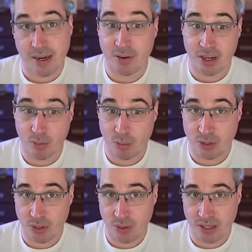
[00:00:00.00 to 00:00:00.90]
Now here, what
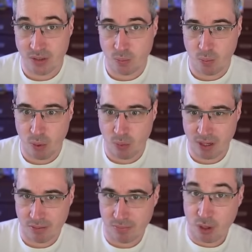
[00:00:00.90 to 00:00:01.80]
we'll do is we
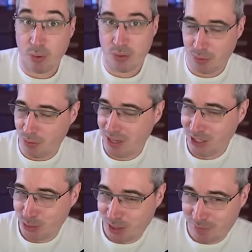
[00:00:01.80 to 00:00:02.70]
want to go through
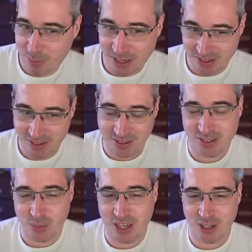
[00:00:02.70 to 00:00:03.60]
each one of our
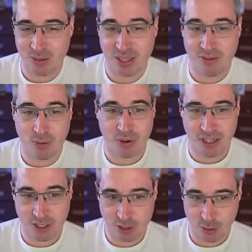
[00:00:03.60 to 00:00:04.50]
buttons, so we can use a for
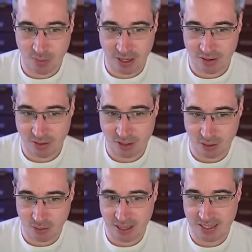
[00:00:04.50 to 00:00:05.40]
each loop there.
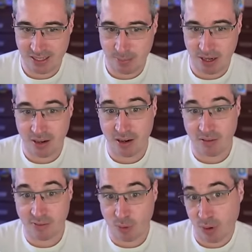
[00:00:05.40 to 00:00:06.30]
So glassy button
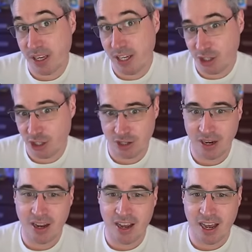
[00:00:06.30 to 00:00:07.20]
dot for each.
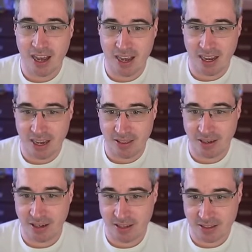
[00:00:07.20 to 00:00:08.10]
And
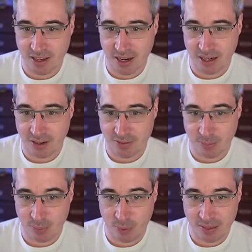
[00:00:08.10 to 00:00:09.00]
then inside of
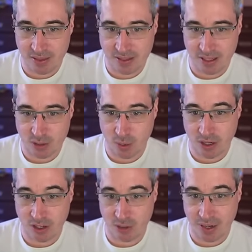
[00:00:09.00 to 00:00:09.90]
some parentheses, we're
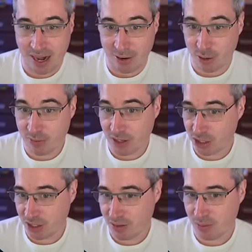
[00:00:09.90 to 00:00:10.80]
going to do an arrow
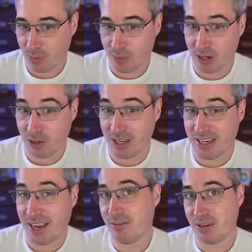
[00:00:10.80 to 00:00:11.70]
function where we're going to look
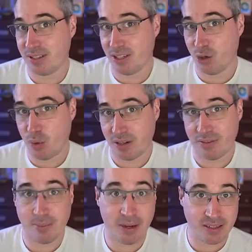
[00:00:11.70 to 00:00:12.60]
at every single one of
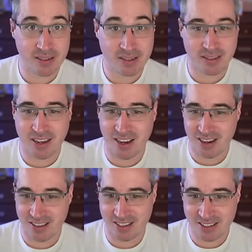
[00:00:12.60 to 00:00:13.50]
the buttons
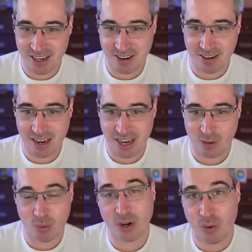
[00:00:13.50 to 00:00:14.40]
that's there,
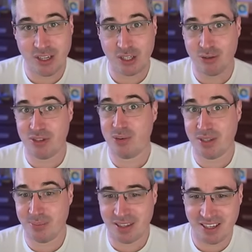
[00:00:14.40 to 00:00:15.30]
and we're going to do
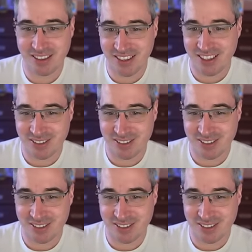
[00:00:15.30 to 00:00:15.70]
something.